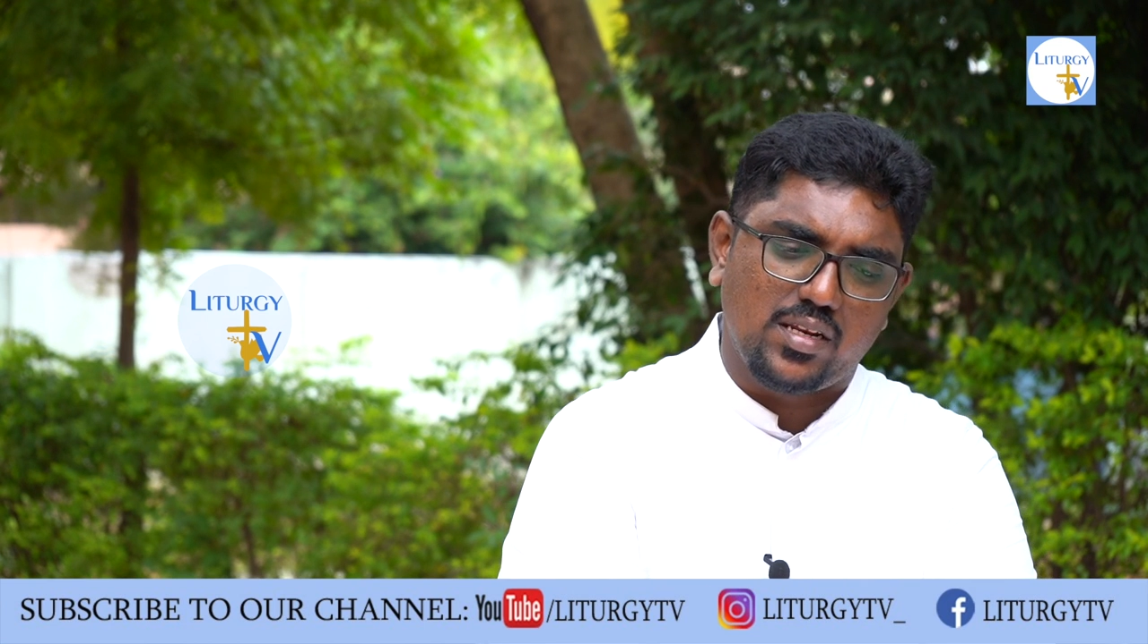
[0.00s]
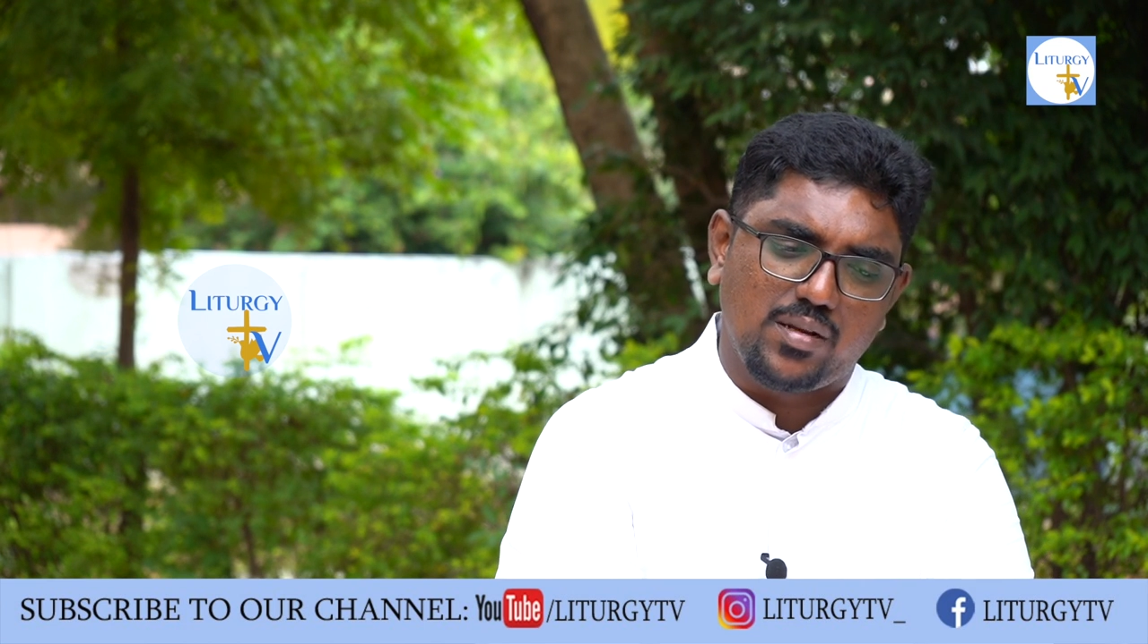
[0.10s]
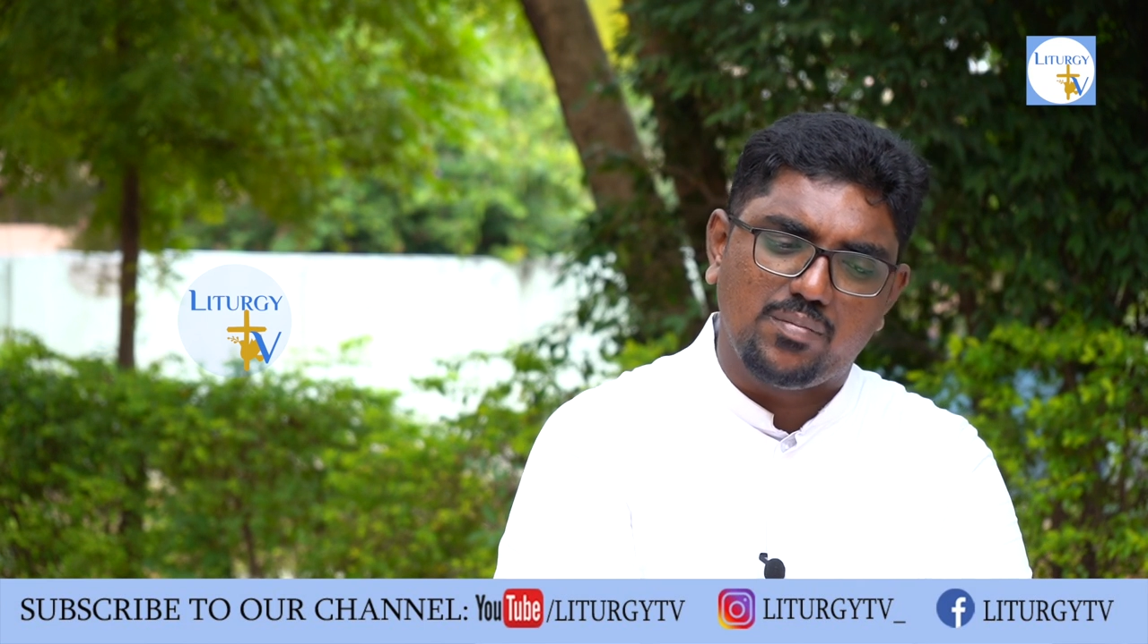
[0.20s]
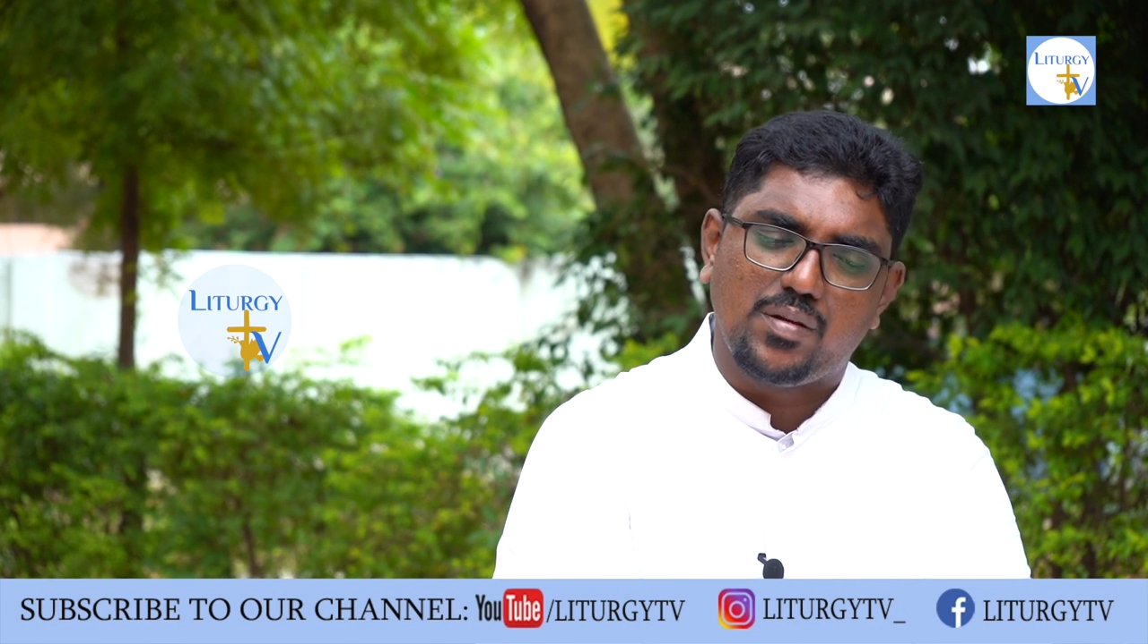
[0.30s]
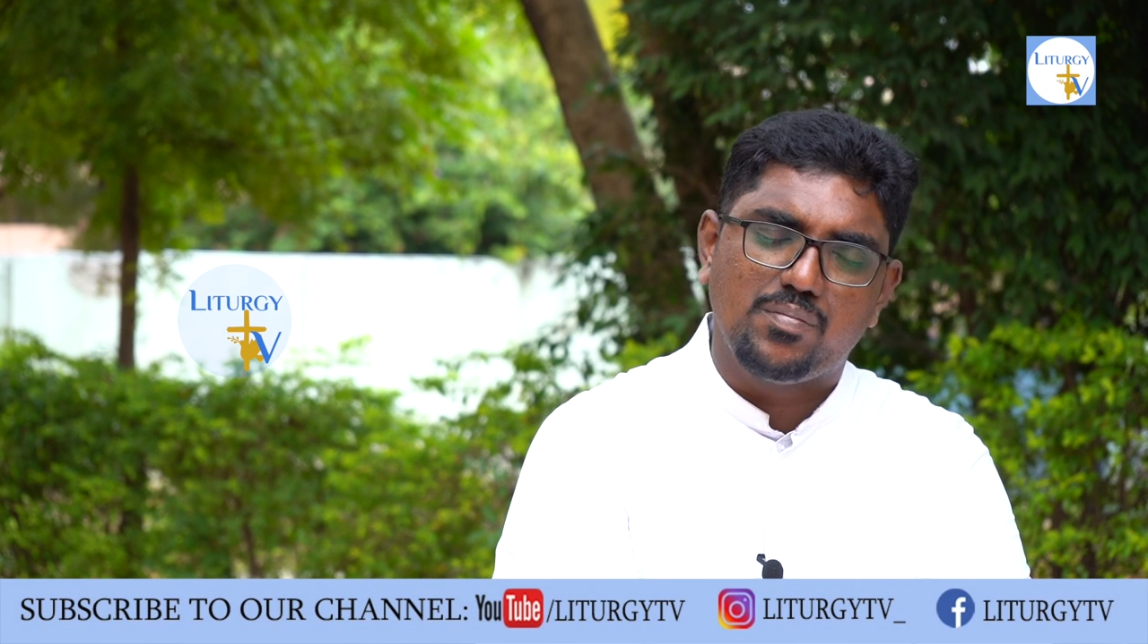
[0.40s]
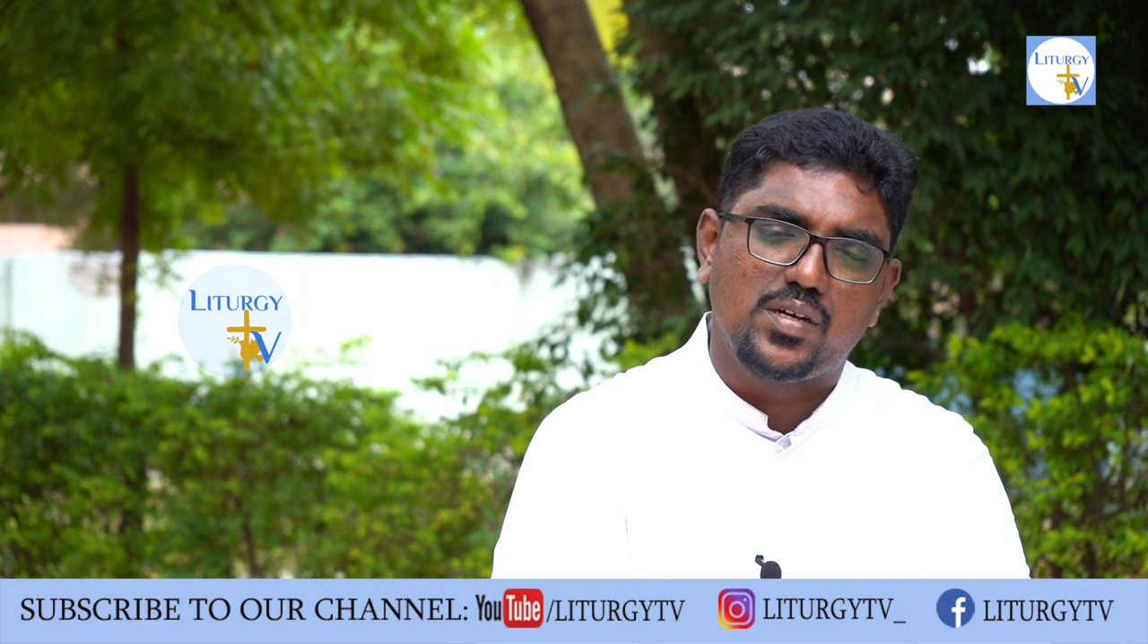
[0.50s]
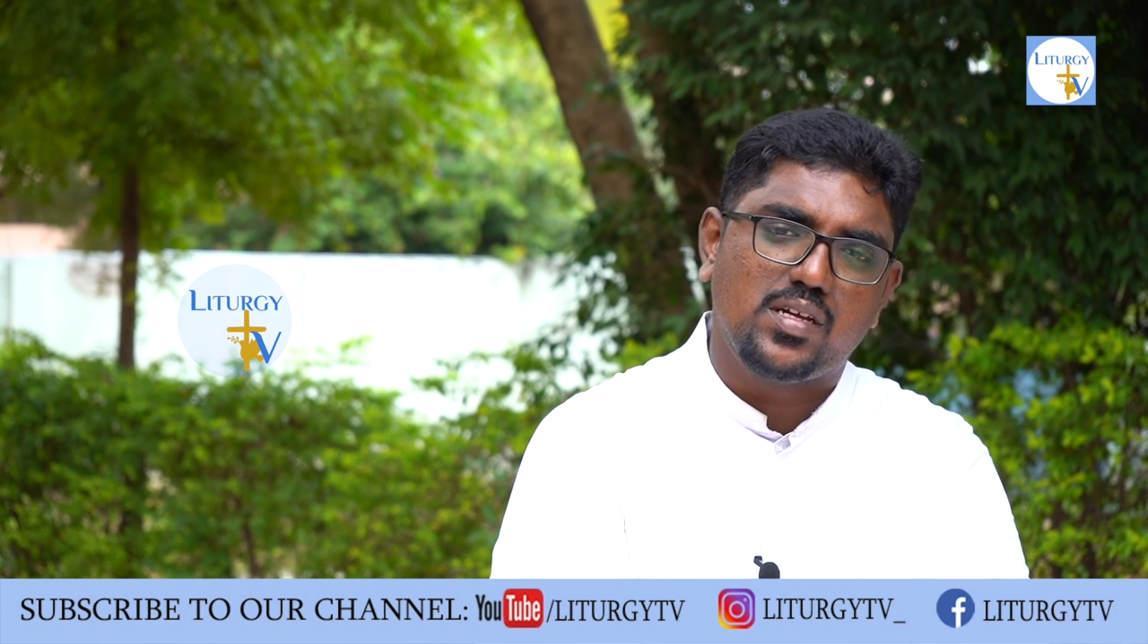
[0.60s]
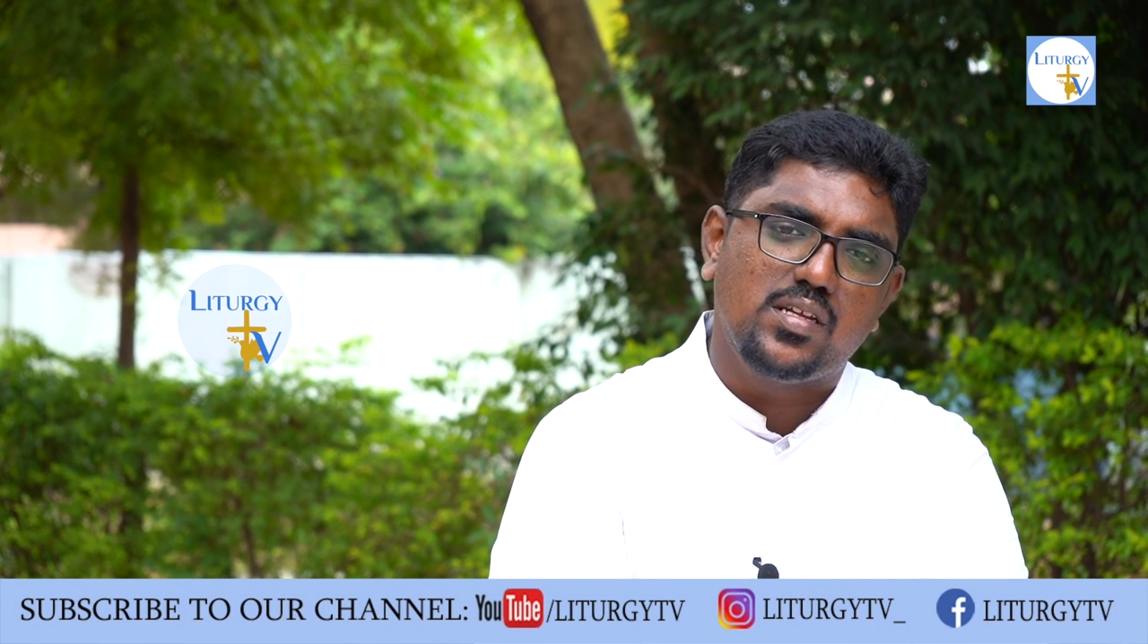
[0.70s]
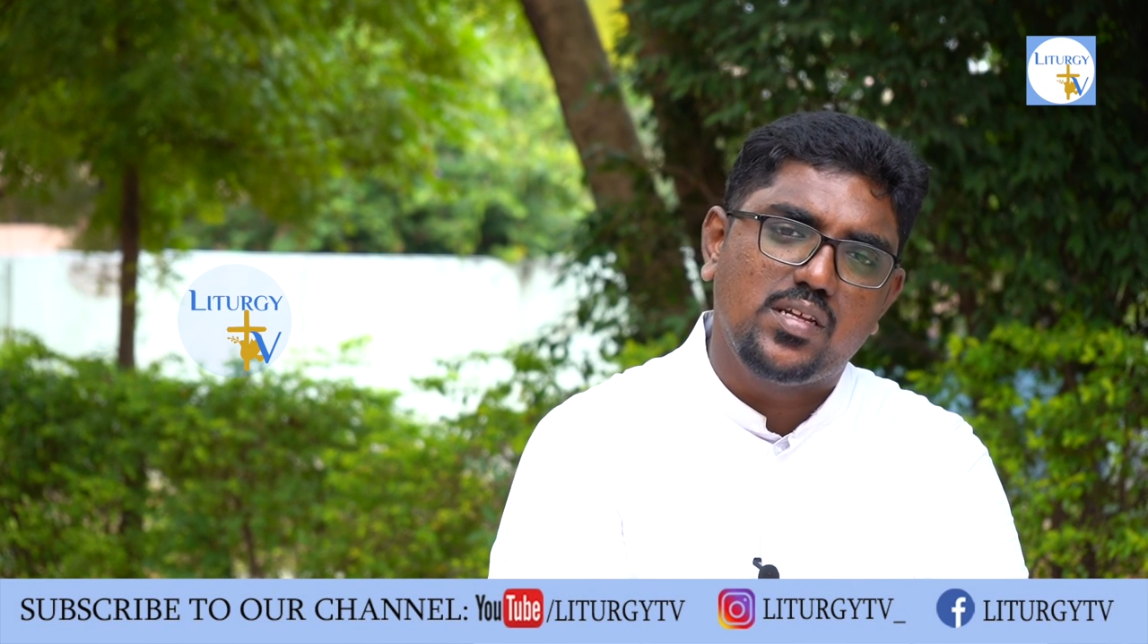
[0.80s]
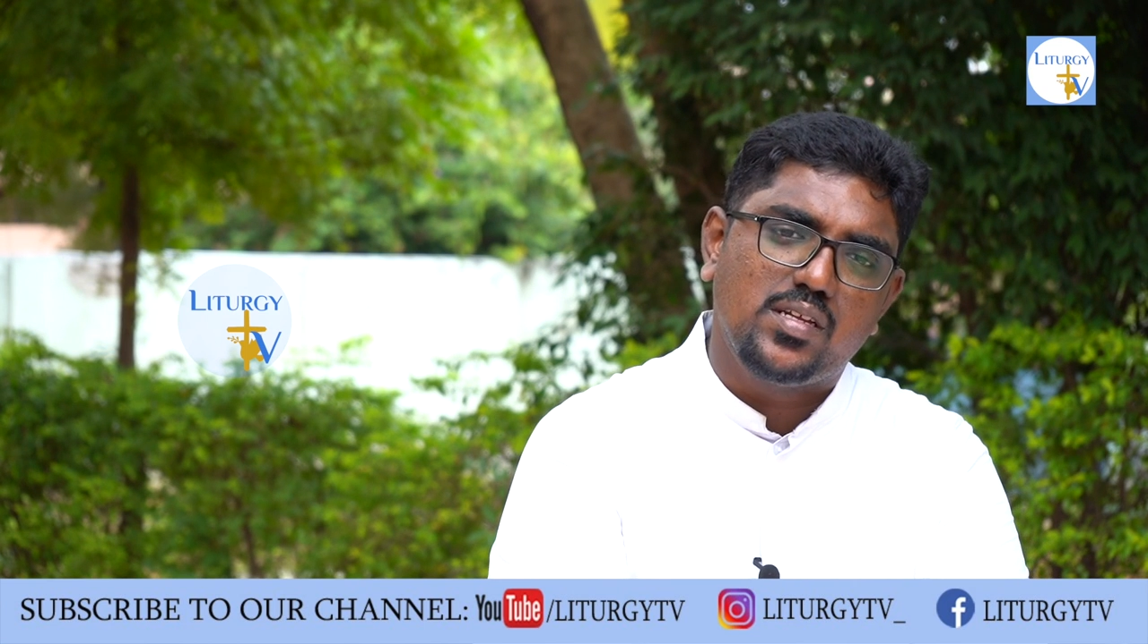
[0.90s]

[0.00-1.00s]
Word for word: remember